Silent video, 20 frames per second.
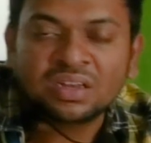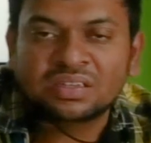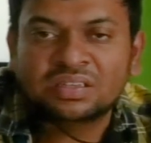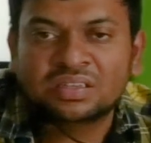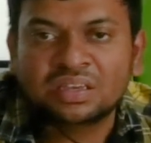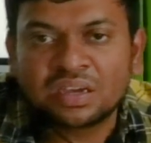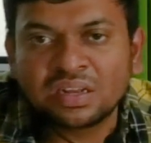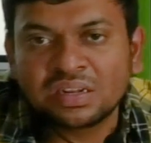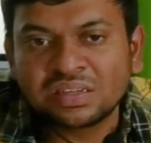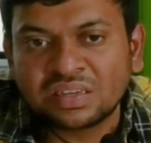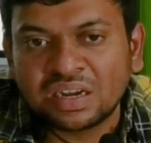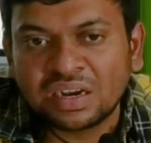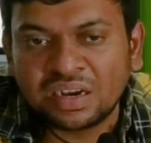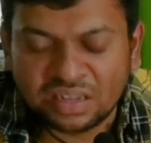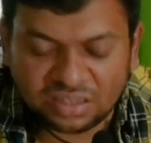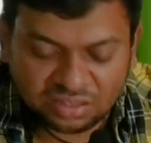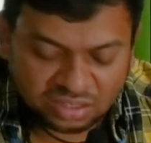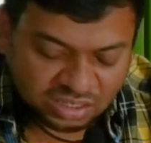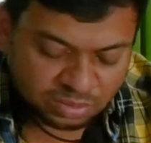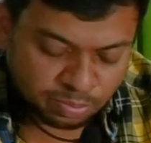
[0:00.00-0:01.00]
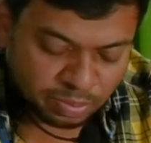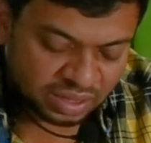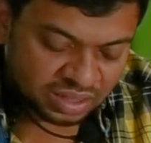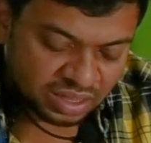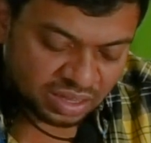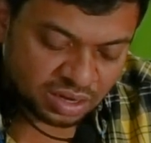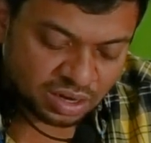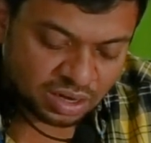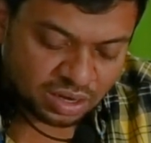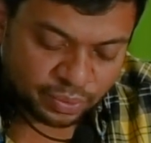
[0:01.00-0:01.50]
sickle cell disease by the
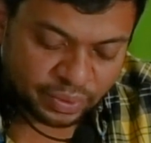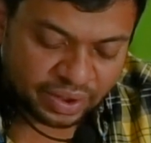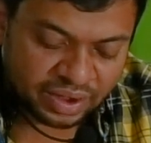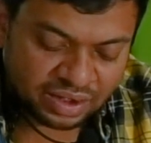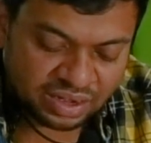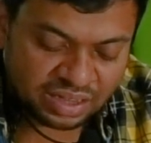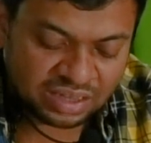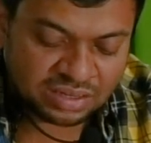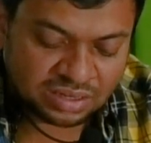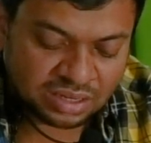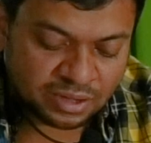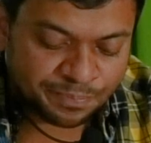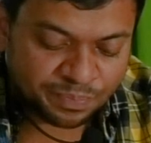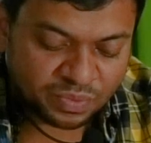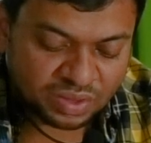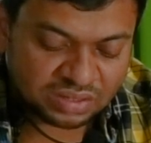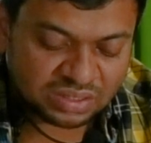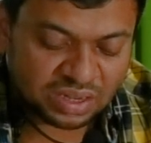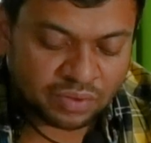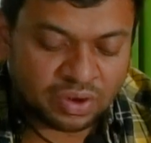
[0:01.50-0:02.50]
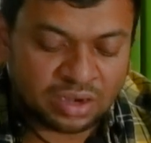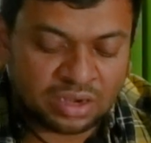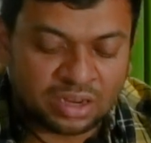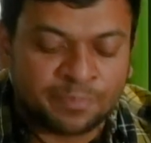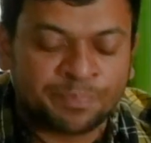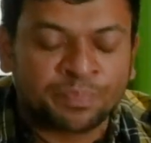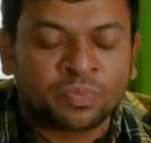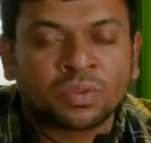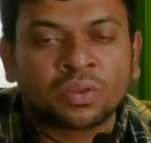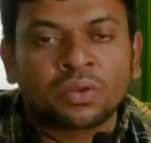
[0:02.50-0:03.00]
year
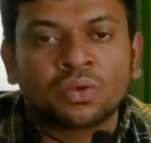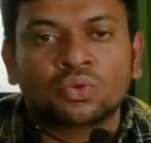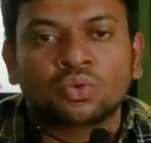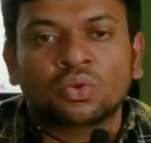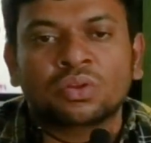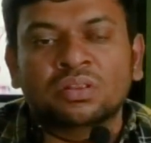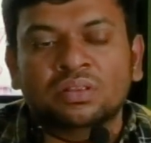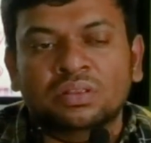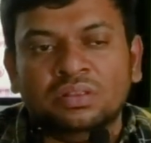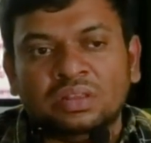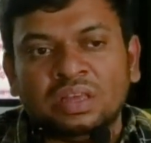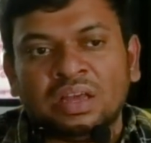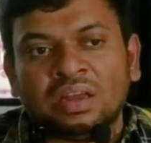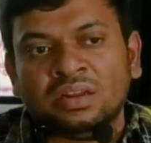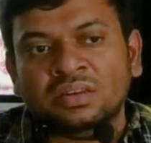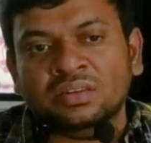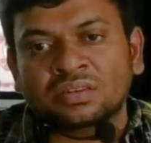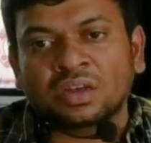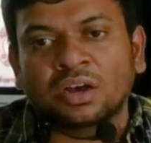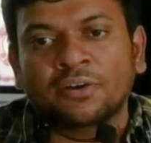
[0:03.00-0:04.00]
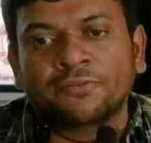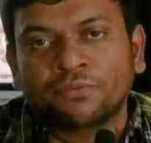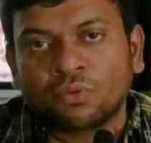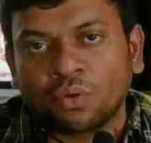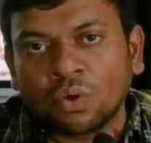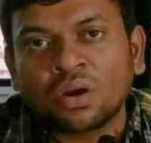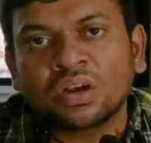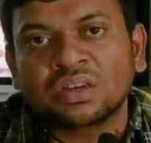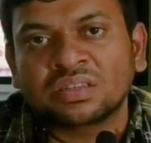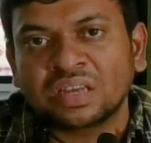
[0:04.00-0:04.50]
2070. So there is a
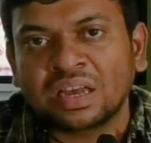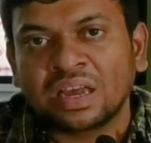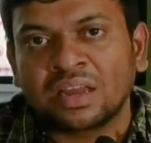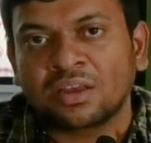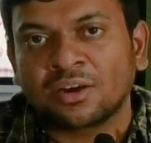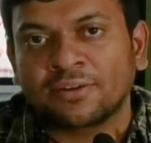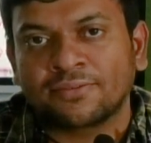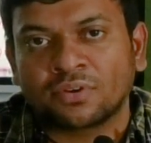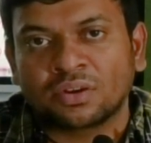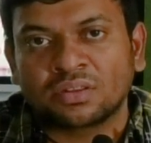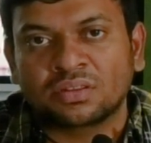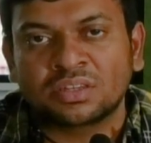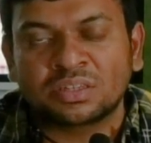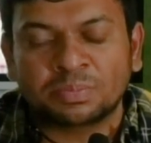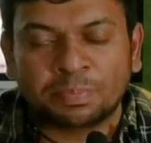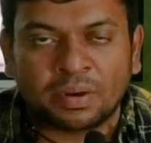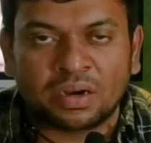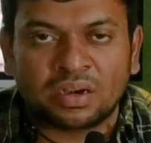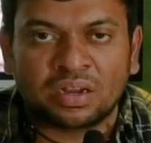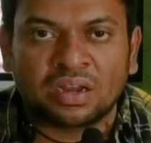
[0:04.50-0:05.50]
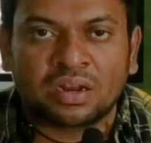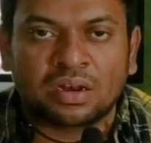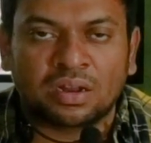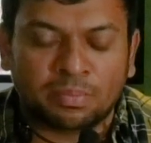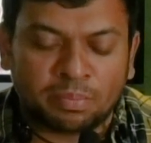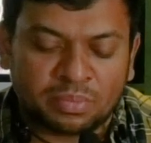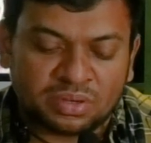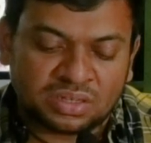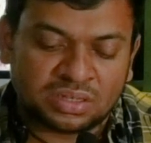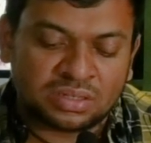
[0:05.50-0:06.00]
focus area for this particular
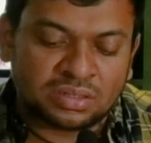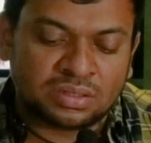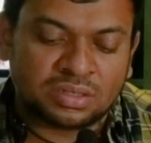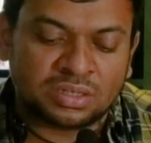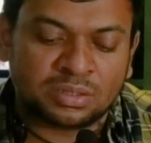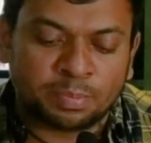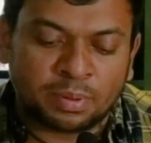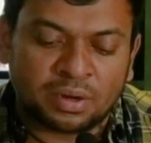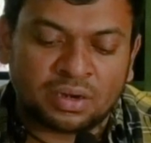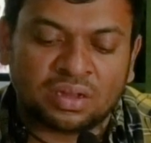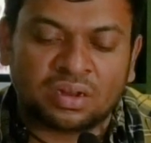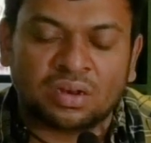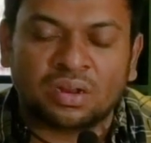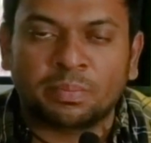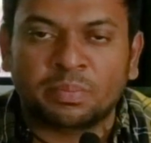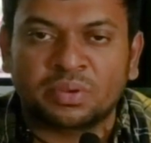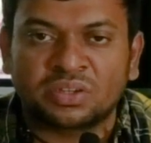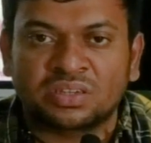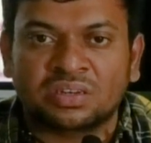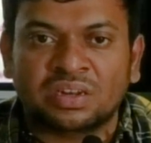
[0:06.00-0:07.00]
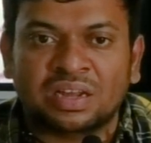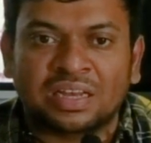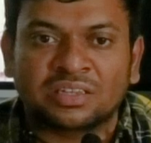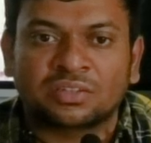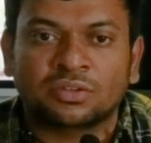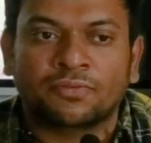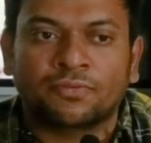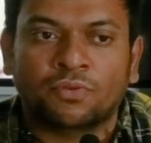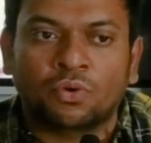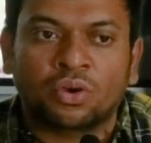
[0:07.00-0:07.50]
mission. This particular mission has
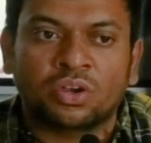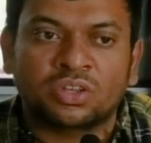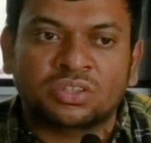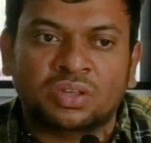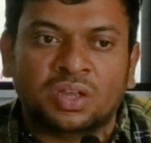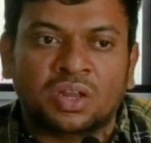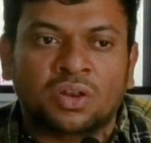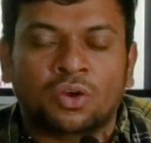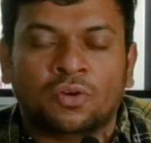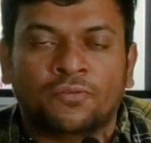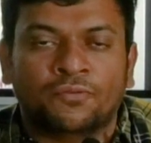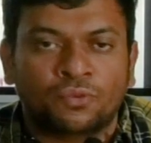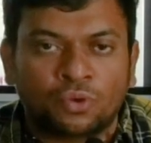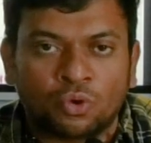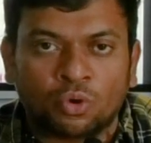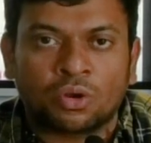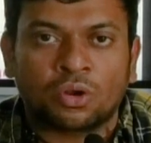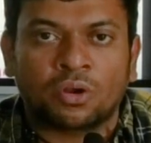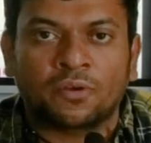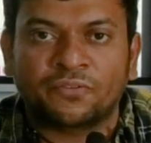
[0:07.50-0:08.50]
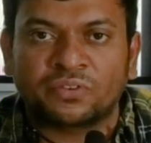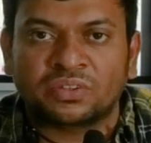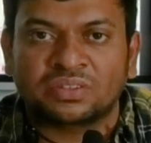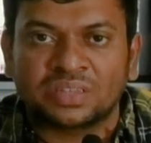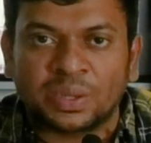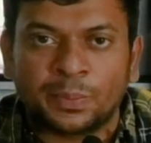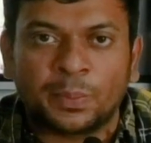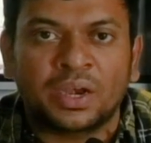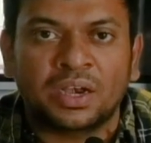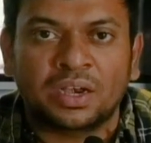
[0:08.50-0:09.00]
a focus area of total of
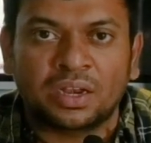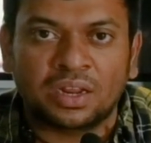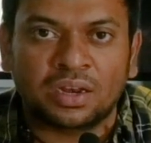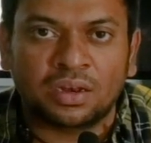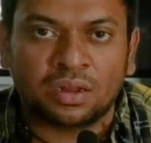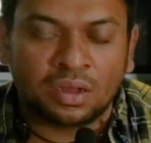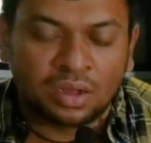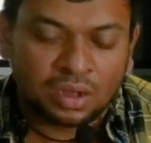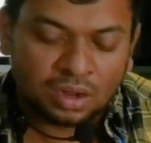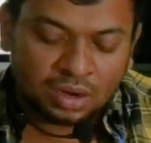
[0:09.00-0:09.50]
17